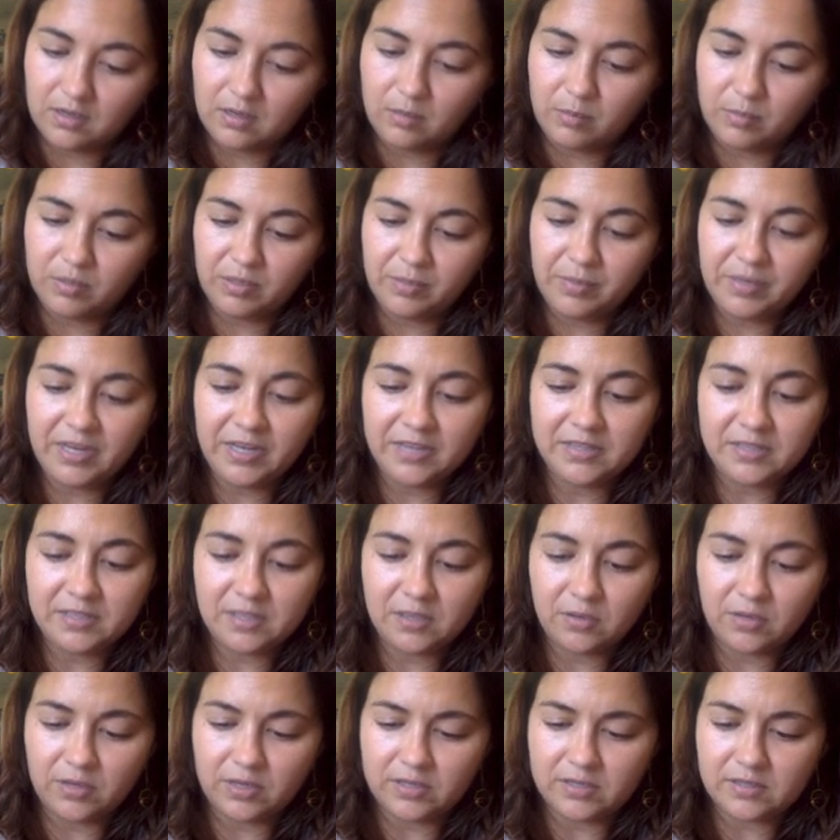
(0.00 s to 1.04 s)
Let me ask
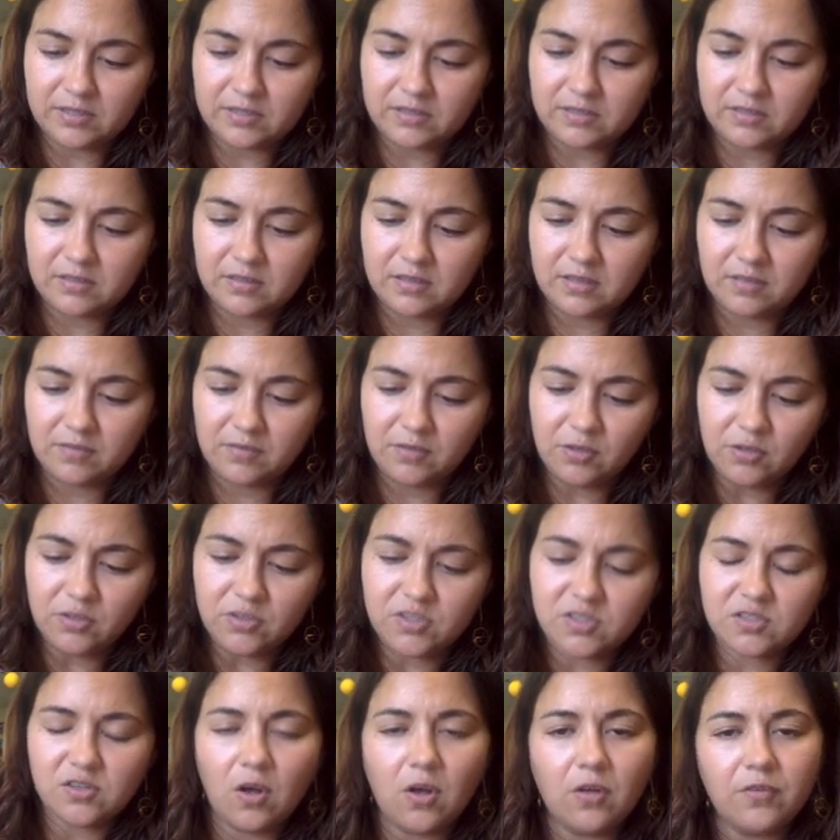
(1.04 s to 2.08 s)
you this. If you're
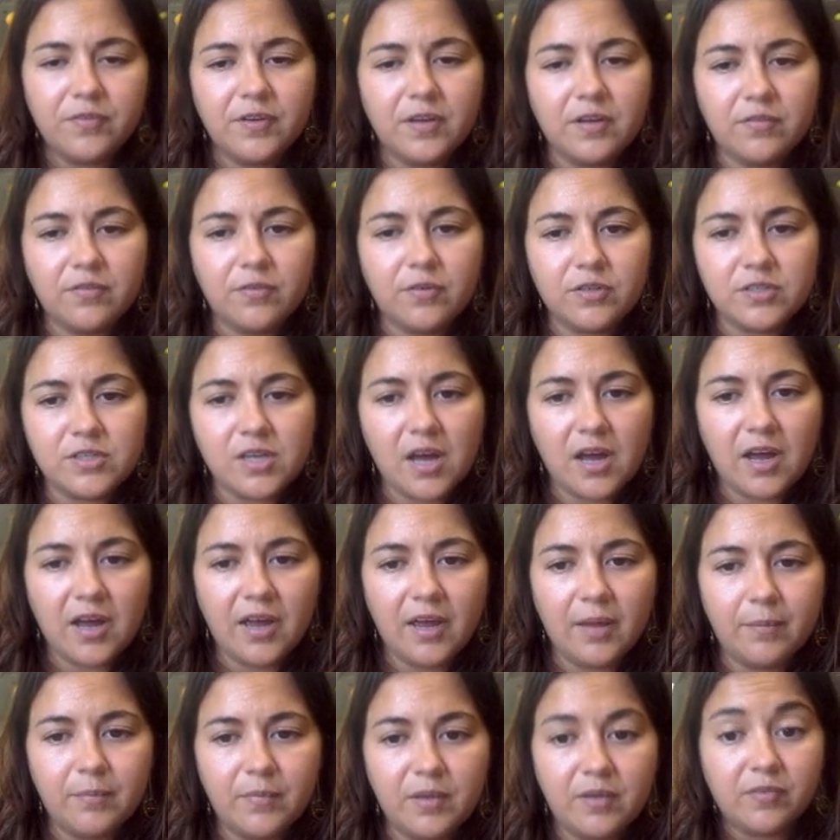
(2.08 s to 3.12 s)
solving for
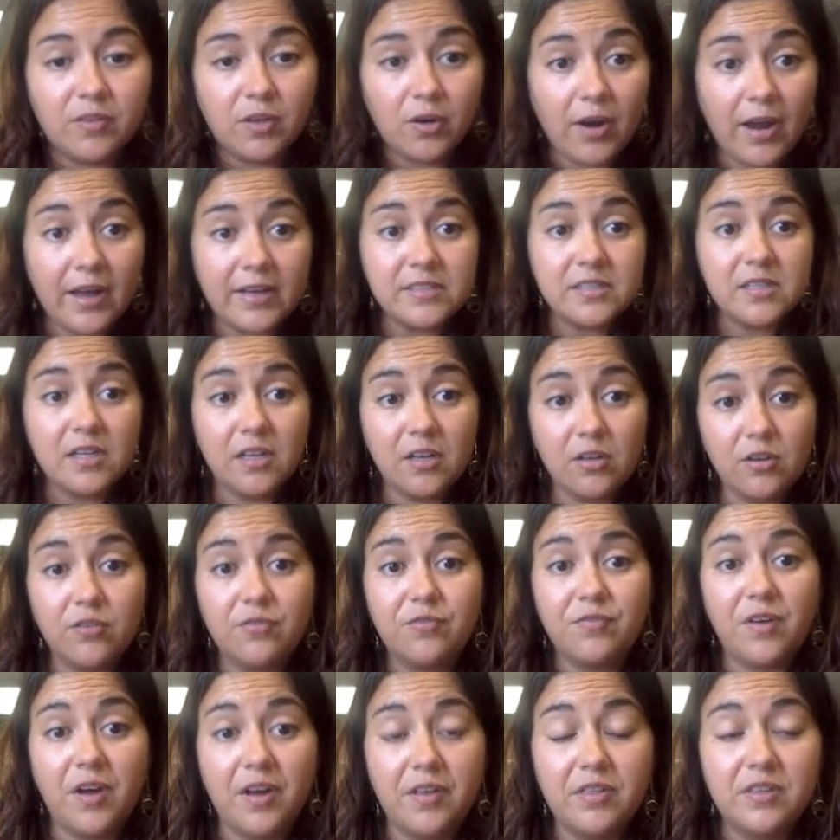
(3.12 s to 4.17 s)
time, if they're asking you to
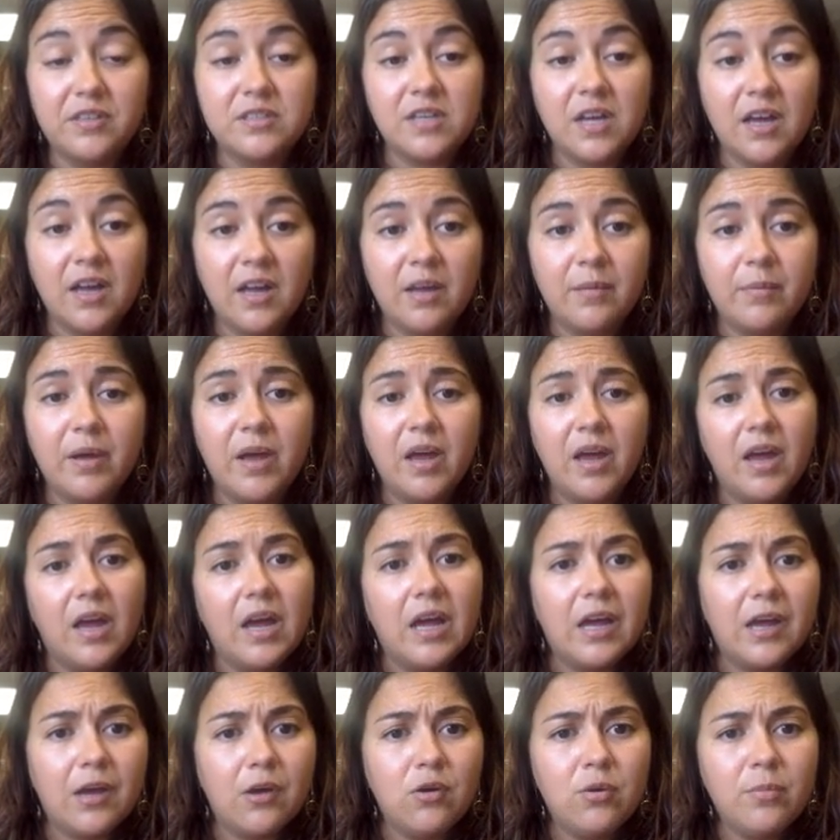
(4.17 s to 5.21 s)
find the time,
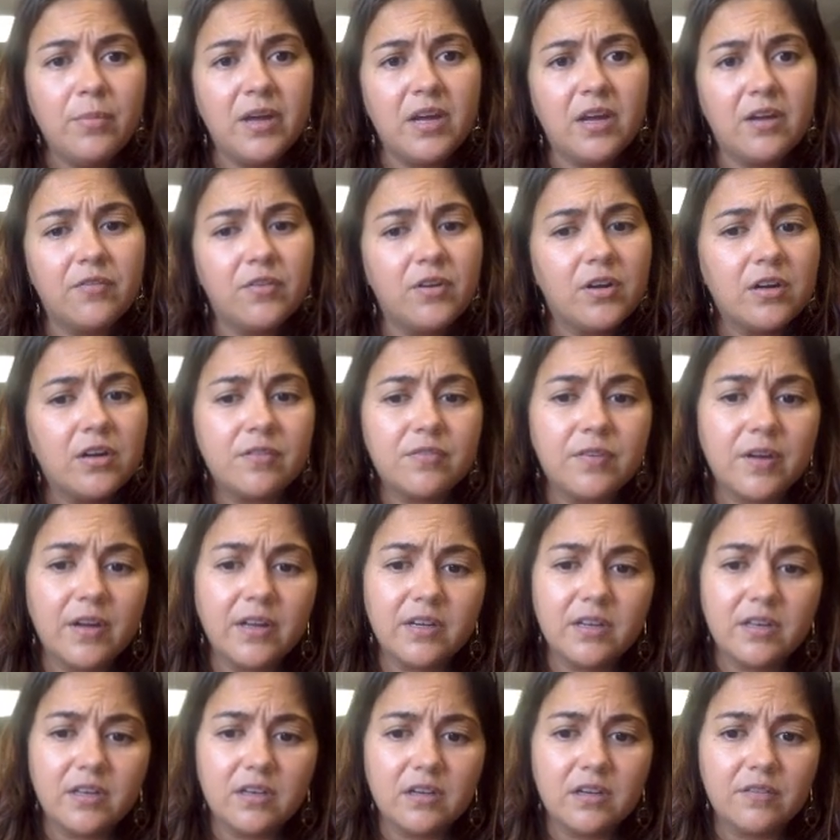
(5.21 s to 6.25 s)
how am I ever going to
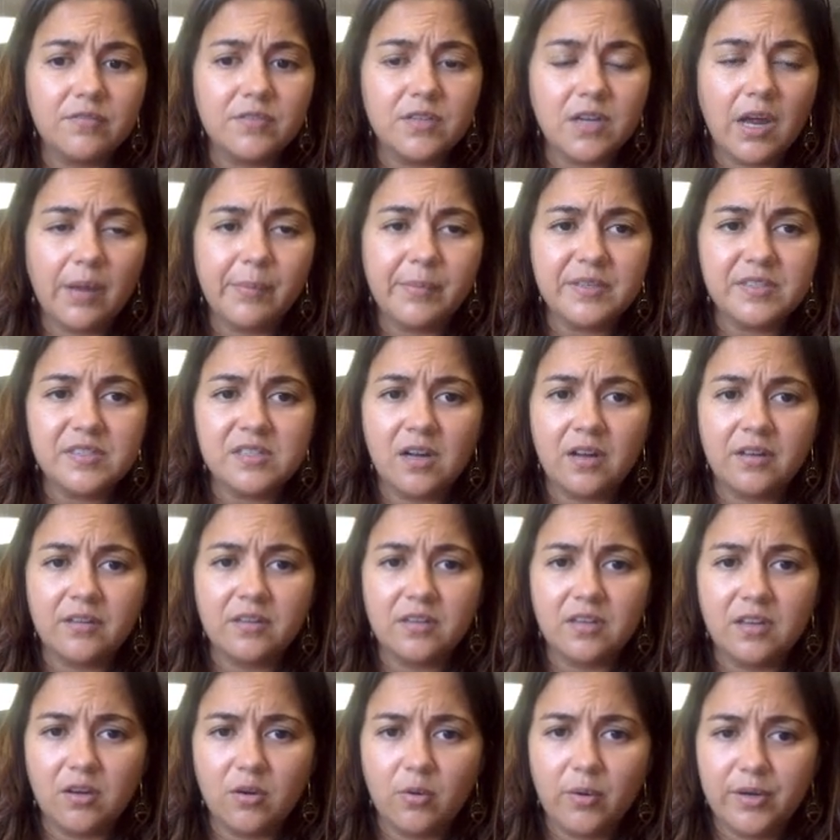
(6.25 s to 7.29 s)
find it if time is not in
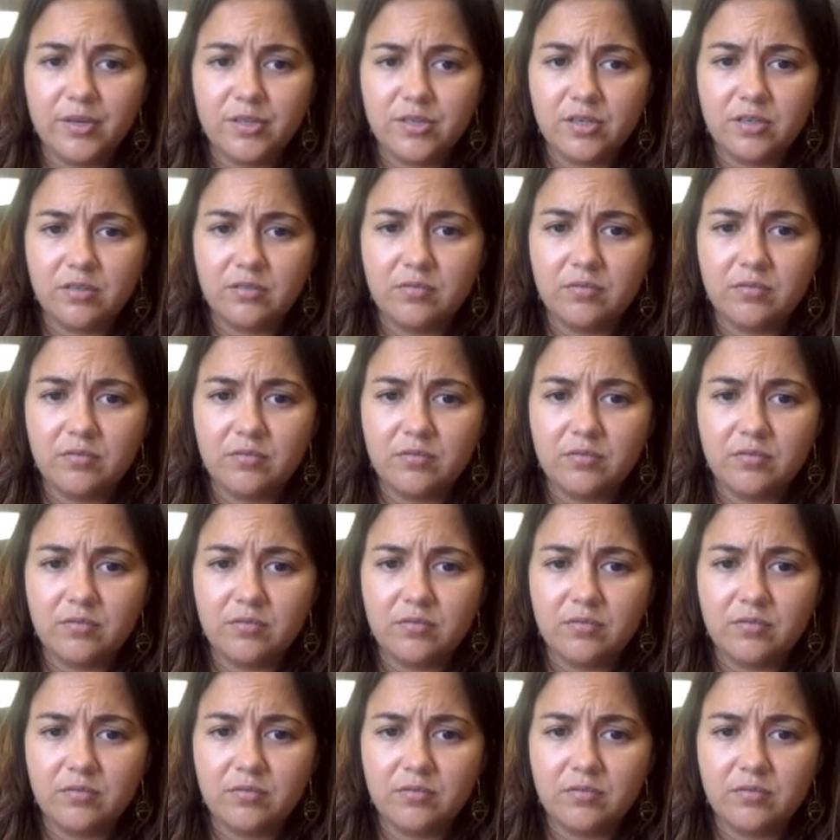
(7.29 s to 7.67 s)
the equation?